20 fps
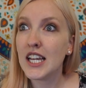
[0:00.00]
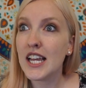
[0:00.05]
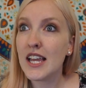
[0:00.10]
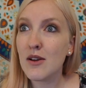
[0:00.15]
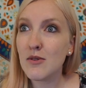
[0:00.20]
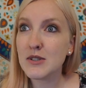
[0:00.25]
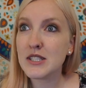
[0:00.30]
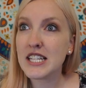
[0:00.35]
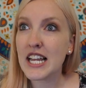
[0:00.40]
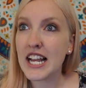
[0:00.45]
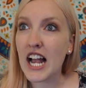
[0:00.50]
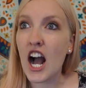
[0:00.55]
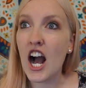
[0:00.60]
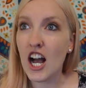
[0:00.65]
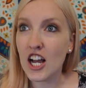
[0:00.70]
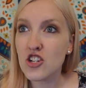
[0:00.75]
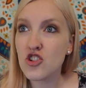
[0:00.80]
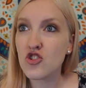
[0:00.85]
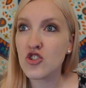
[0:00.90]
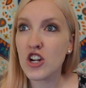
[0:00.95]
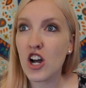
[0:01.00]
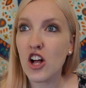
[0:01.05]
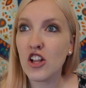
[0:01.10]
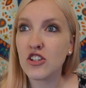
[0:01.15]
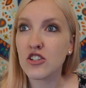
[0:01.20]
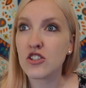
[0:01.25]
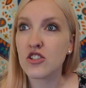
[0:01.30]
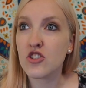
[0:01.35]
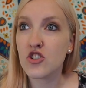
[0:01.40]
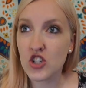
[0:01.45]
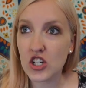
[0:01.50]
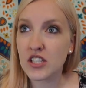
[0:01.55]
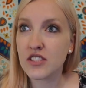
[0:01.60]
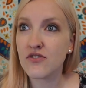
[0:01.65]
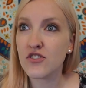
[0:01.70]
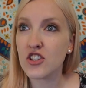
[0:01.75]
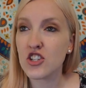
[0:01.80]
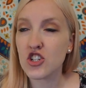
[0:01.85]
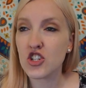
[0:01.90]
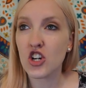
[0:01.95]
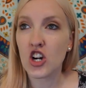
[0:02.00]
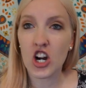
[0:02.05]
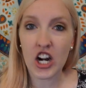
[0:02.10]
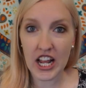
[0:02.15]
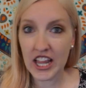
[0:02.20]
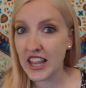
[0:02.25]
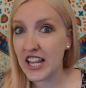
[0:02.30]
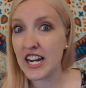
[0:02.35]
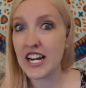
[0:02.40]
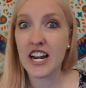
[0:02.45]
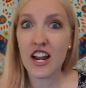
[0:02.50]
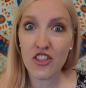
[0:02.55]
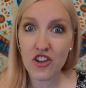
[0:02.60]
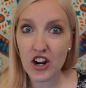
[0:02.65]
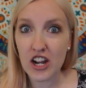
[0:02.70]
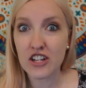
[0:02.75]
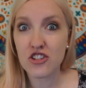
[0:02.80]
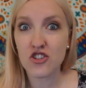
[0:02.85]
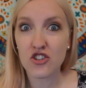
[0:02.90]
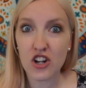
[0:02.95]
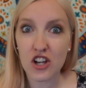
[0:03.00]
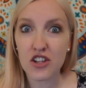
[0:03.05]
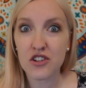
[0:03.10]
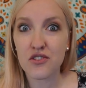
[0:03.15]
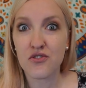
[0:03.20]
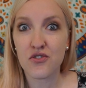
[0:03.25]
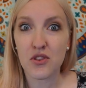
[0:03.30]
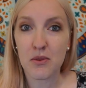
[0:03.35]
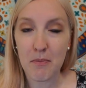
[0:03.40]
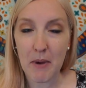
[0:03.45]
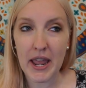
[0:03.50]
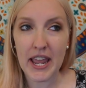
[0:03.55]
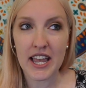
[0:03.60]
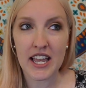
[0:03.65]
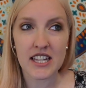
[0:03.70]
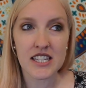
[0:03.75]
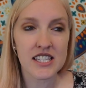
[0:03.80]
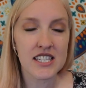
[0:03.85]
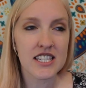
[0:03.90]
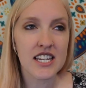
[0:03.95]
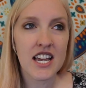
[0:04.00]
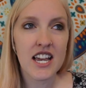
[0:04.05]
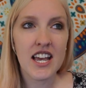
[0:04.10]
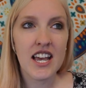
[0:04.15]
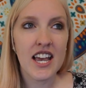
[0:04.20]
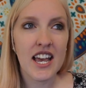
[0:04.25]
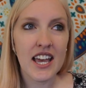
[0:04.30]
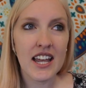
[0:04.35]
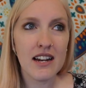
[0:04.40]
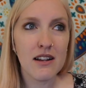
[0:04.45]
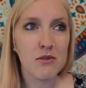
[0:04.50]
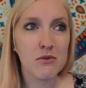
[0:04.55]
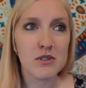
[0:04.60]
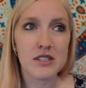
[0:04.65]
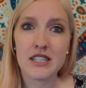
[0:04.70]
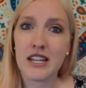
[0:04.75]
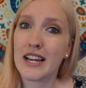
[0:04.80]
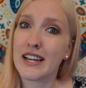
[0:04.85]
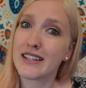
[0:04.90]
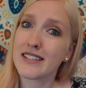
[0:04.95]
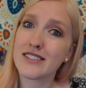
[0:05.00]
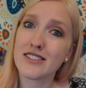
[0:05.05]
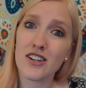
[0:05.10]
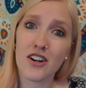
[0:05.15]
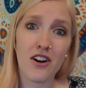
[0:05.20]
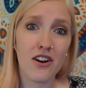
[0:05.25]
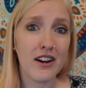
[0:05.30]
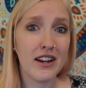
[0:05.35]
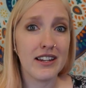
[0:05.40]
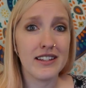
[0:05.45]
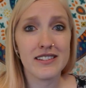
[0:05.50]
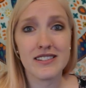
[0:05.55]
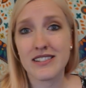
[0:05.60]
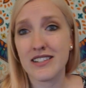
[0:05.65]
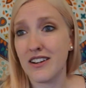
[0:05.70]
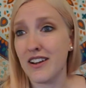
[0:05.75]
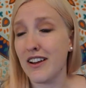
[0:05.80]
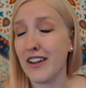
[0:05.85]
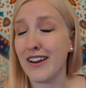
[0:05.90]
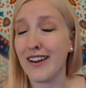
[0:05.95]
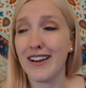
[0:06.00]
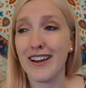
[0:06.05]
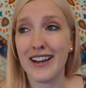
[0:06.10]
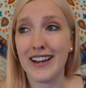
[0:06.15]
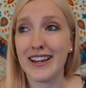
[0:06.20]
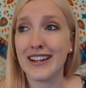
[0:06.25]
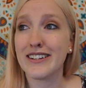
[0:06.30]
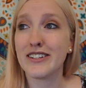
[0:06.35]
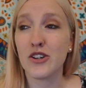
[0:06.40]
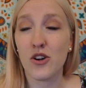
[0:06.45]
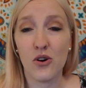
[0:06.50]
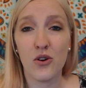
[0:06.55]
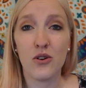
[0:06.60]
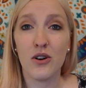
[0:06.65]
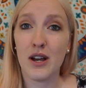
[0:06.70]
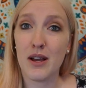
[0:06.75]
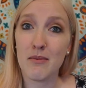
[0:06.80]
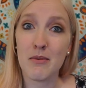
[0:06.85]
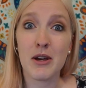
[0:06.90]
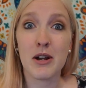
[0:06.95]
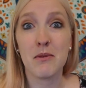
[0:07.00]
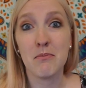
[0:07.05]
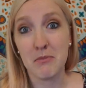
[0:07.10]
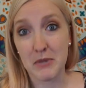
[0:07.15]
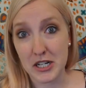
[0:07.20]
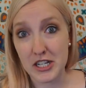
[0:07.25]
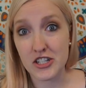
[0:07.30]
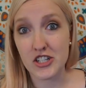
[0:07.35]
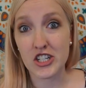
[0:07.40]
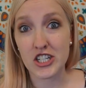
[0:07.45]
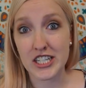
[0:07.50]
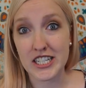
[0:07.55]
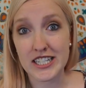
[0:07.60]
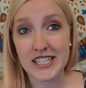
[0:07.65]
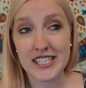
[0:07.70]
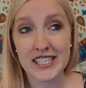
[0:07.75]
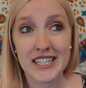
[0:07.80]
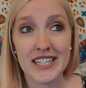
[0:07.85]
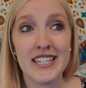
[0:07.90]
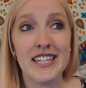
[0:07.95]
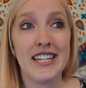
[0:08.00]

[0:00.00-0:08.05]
It was like $100 just for the shirt and then another $100 for the pants. And I was like, sorry, son, I'm on a budget.